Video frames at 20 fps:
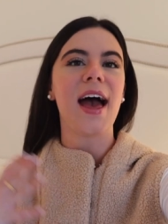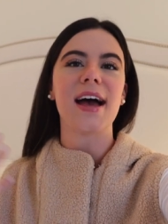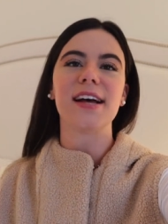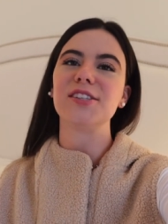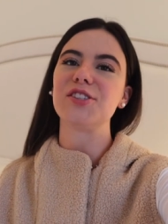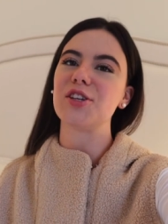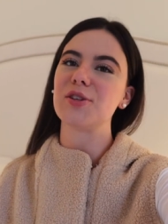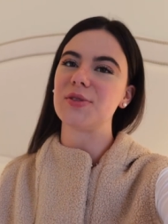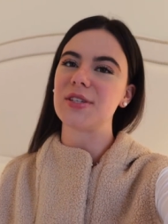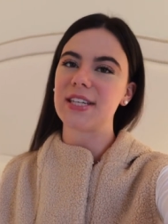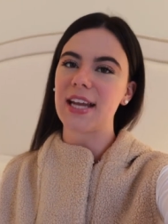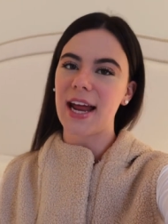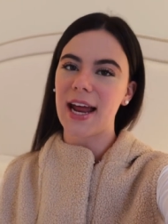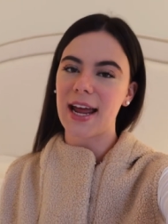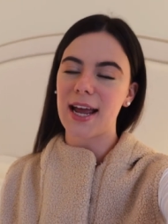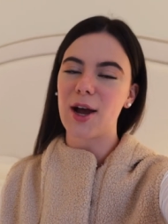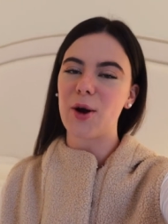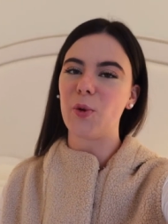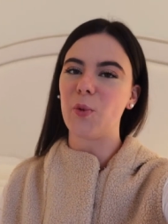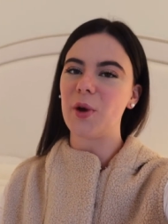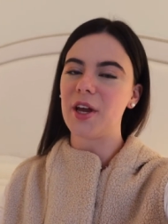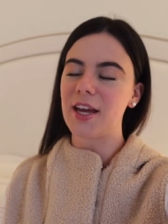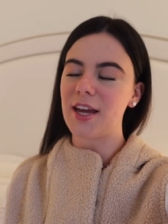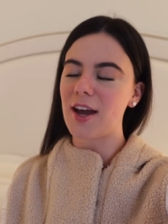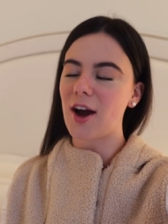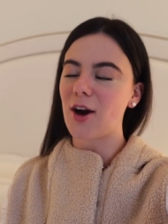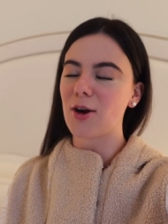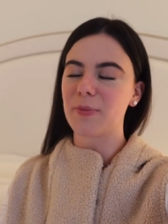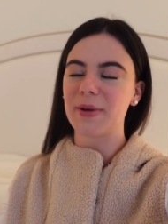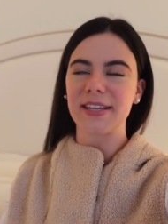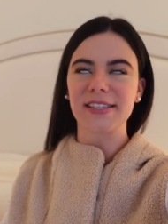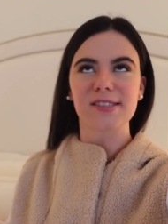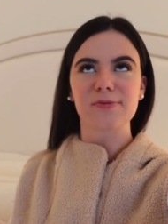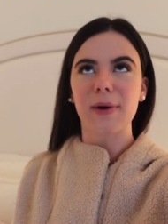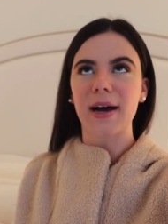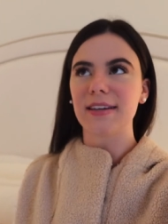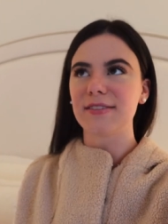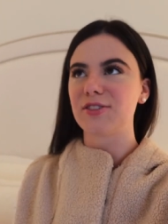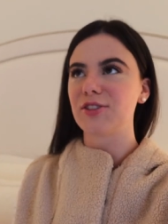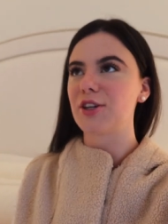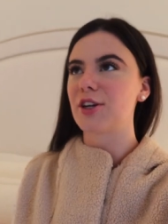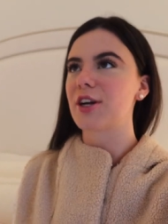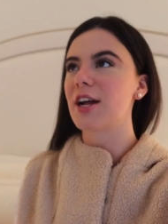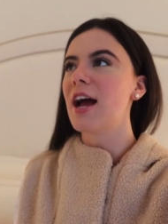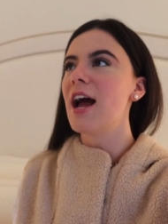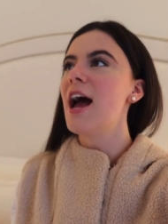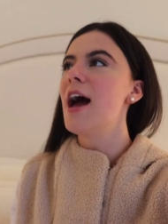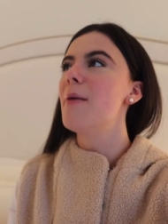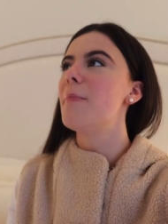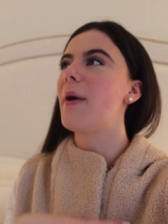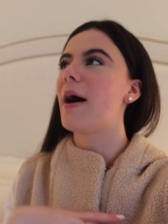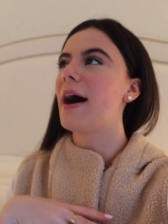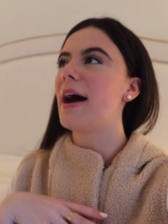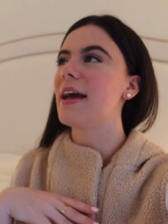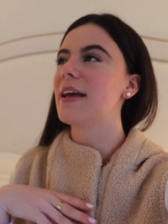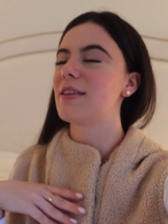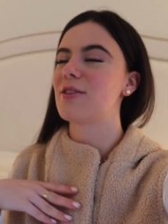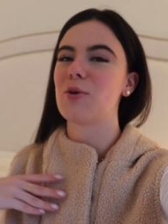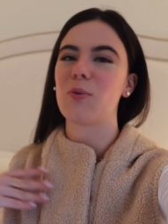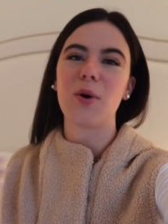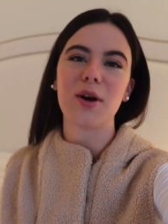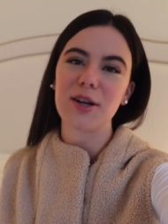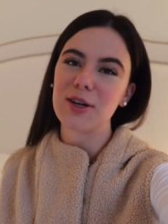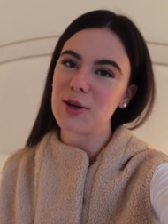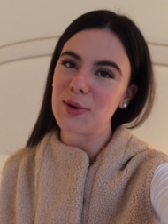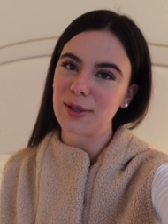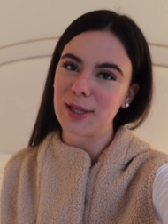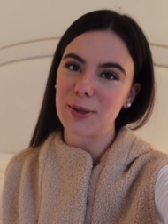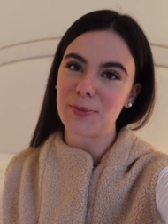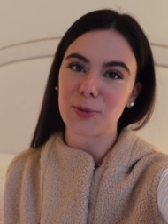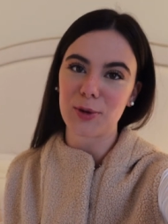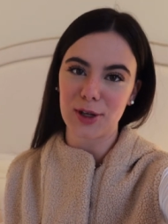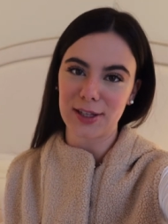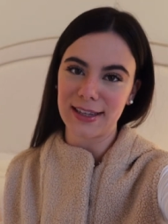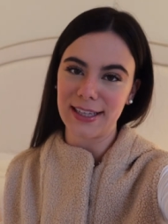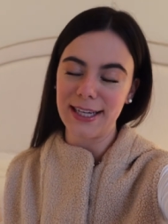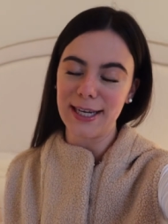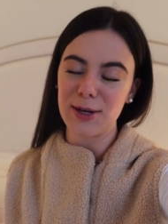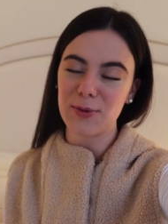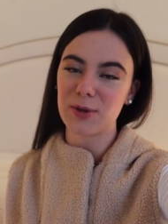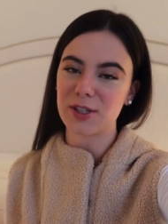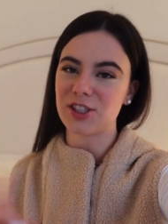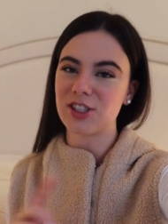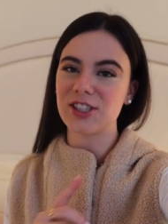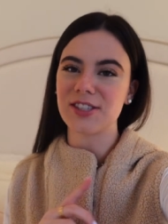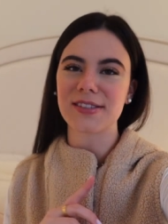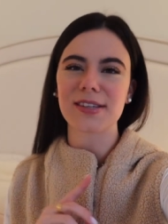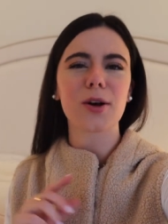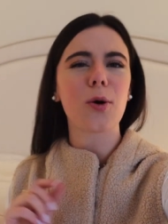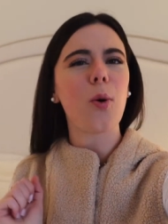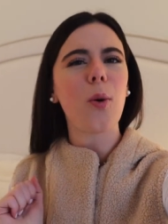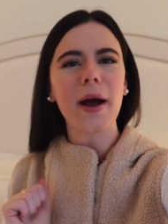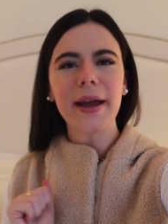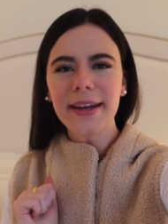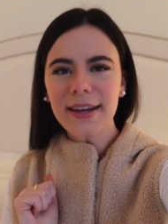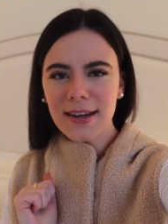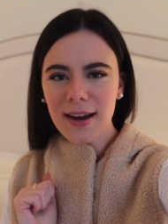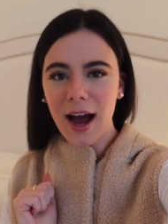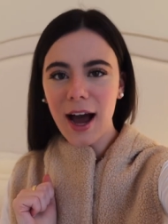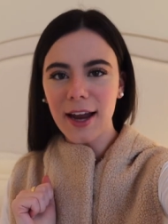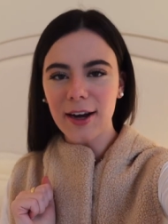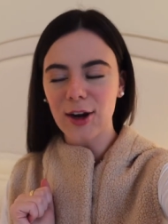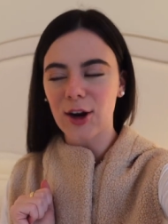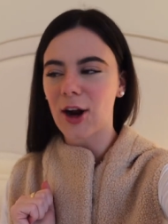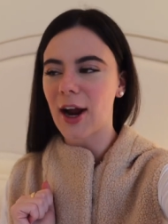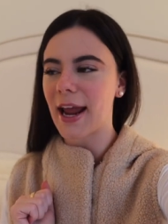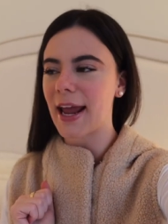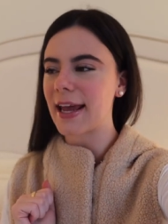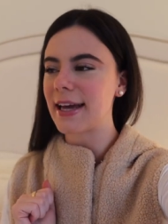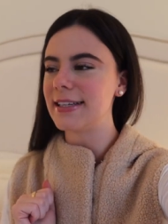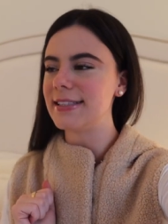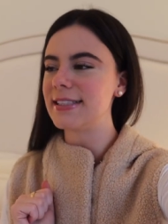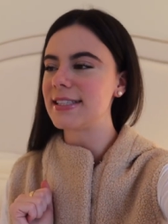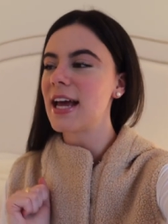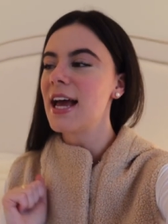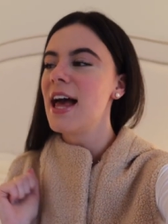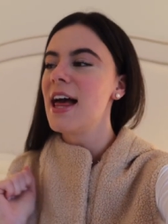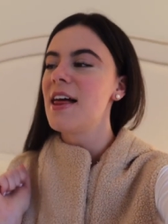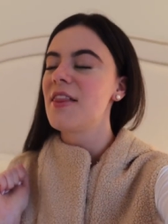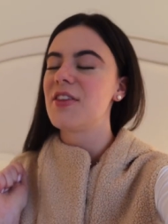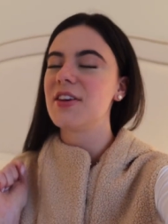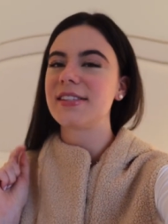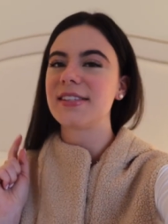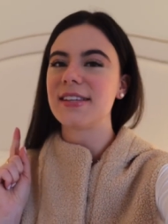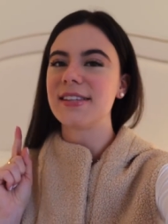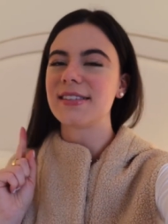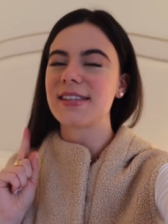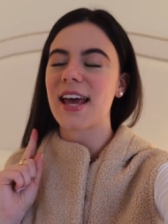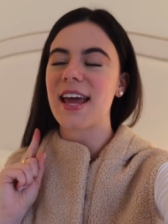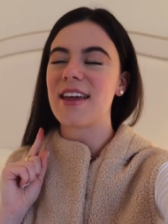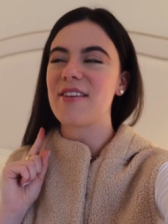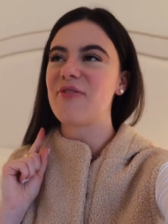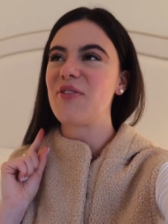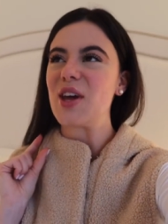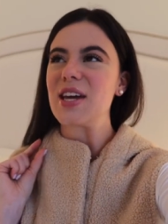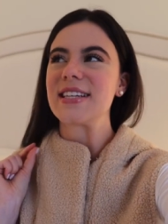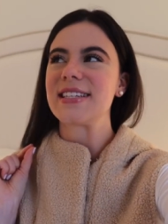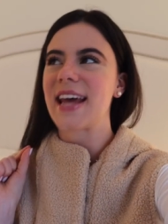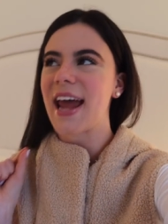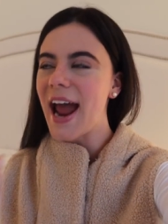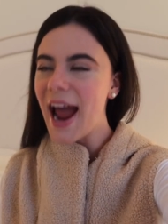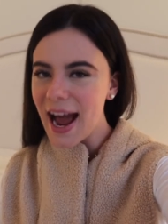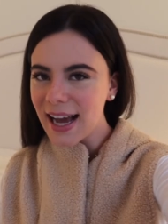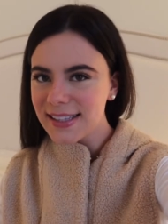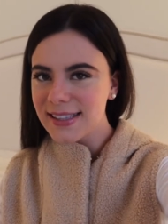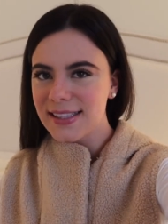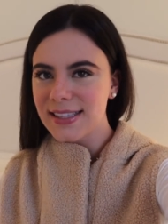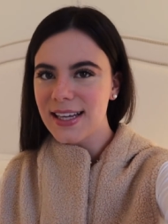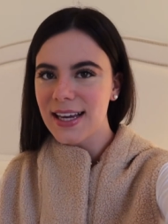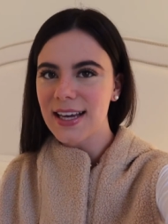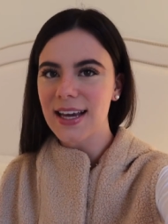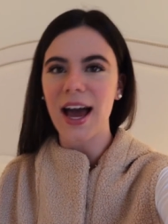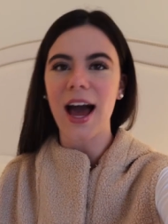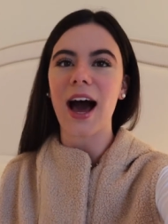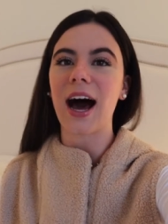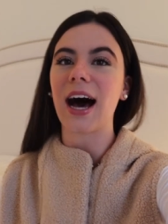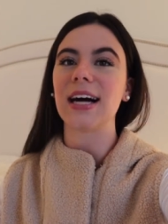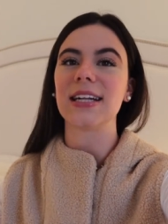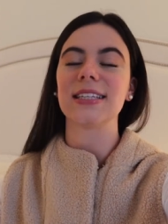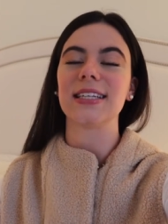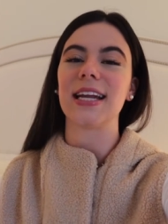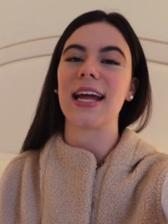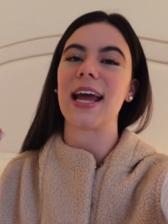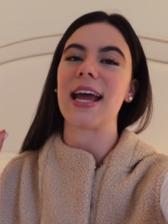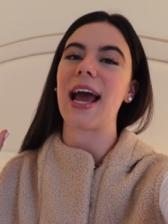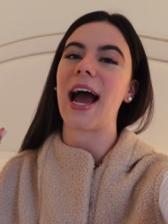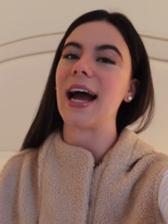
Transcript: And so today we are being sponsored by the one and only Brooklinen, which is quite an honor. And this is a fantastic holiday